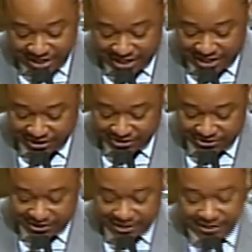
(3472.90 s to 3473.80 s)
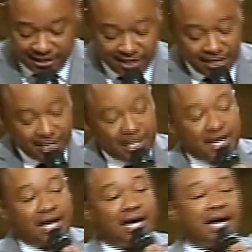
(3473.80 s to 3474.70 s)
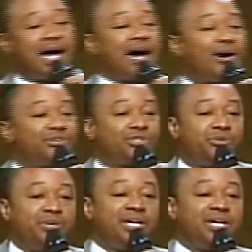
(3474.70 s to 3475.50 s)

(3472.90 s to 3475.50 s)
Hallelujah. How do we